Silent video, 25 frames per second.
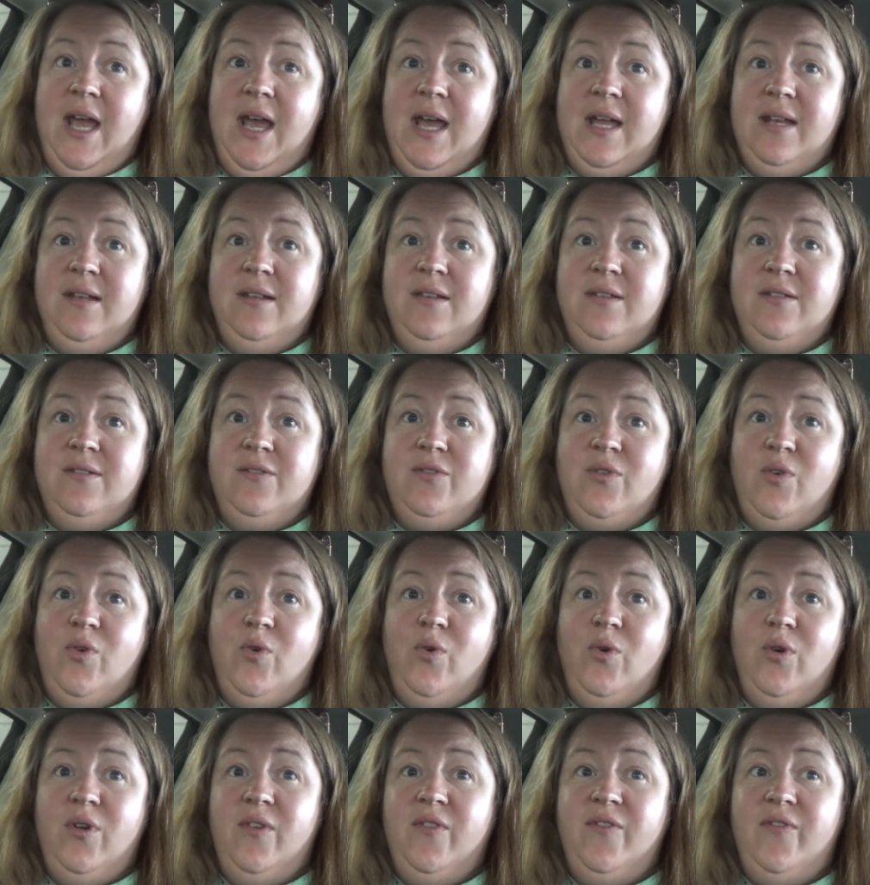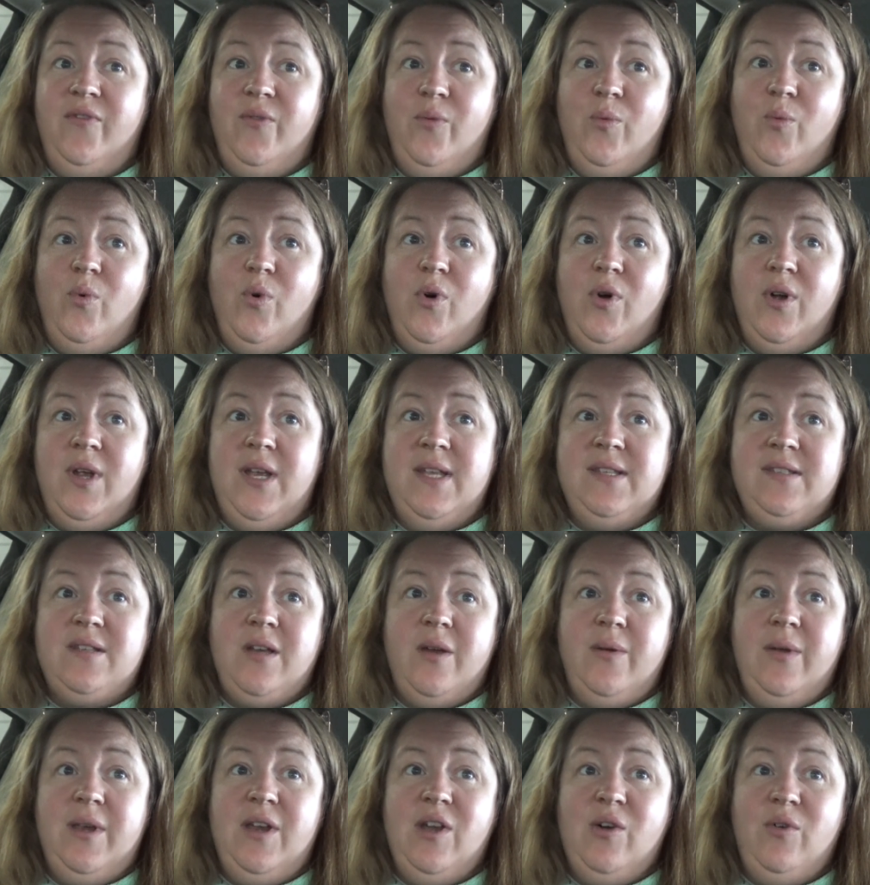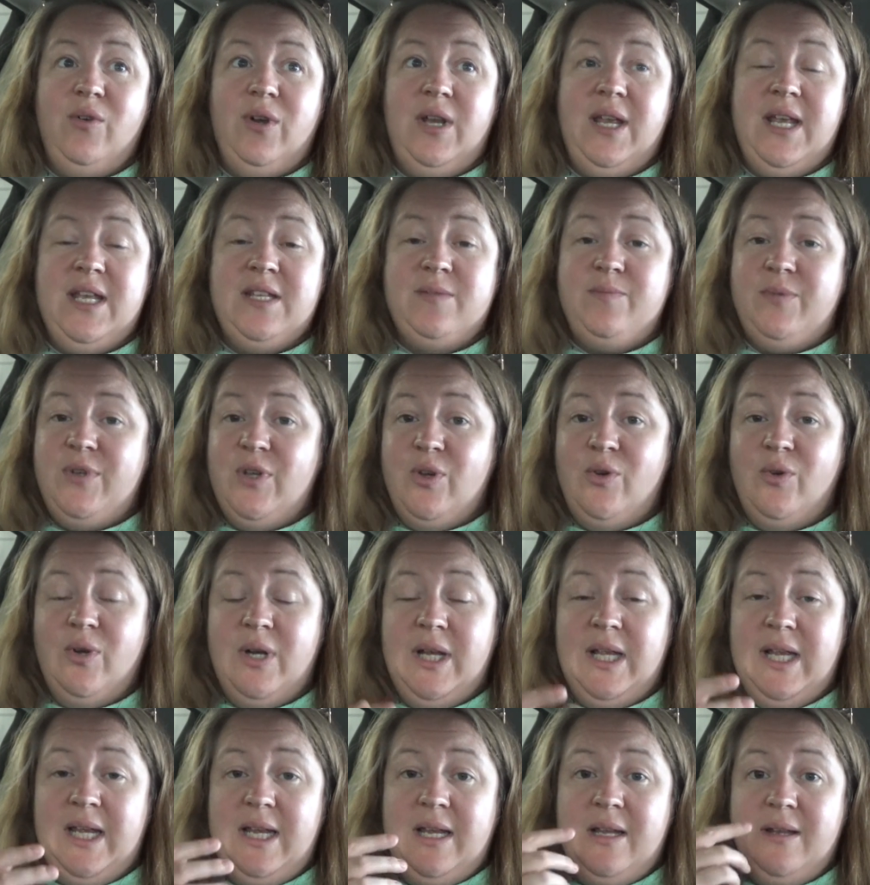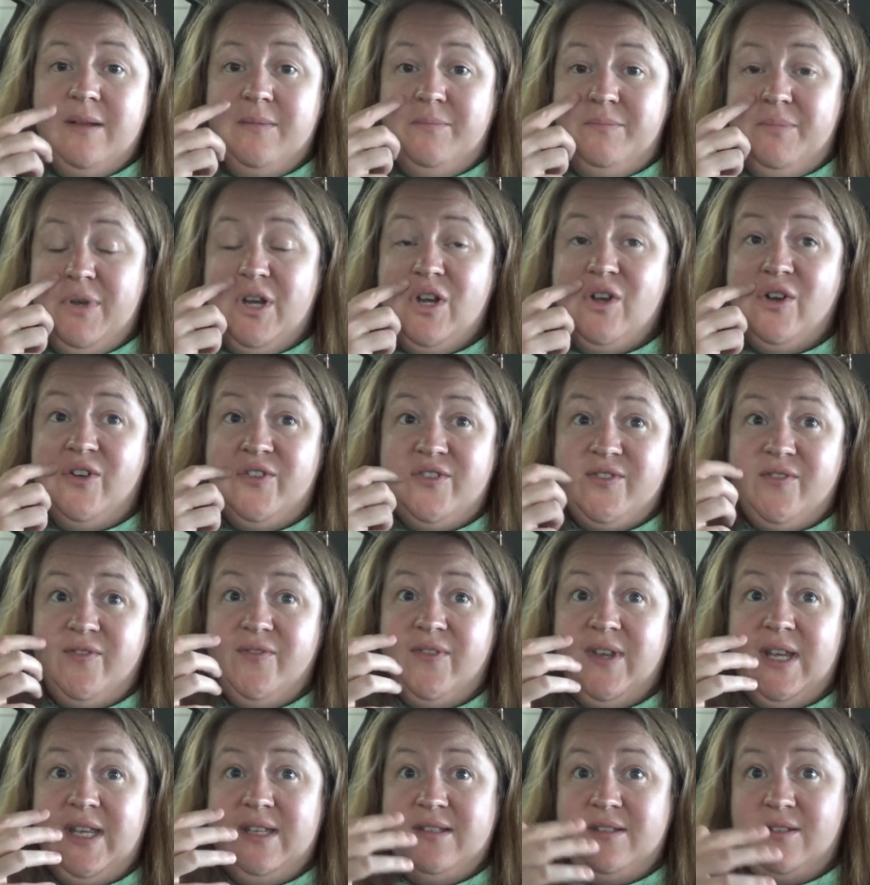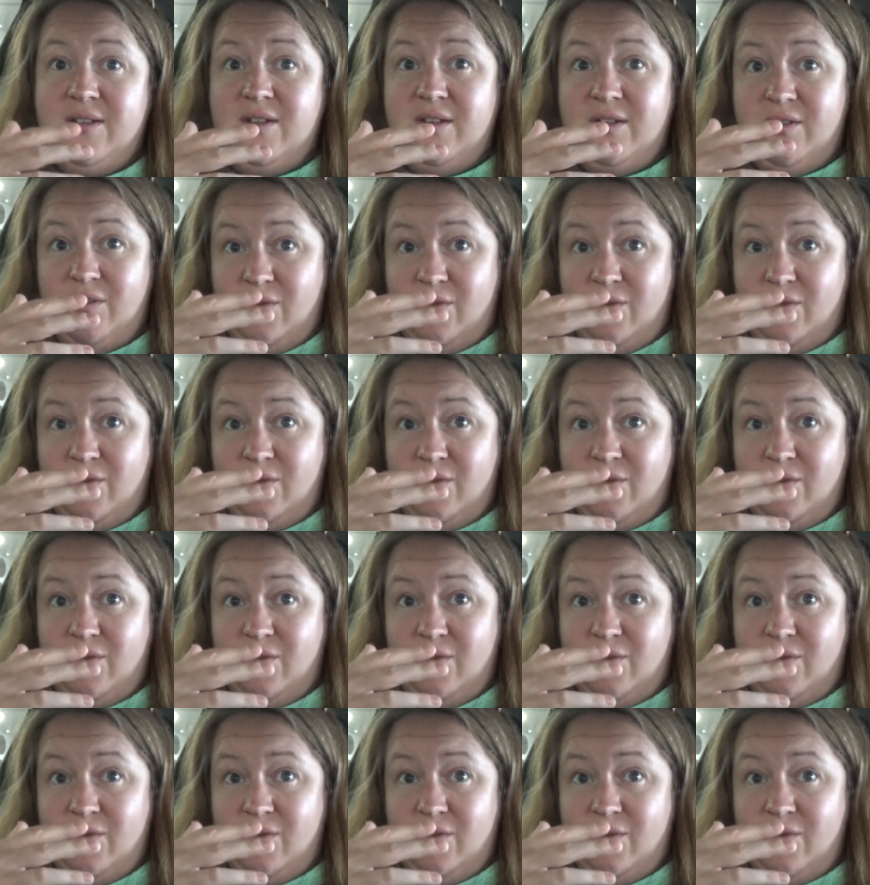and all of what is going on is purely because of his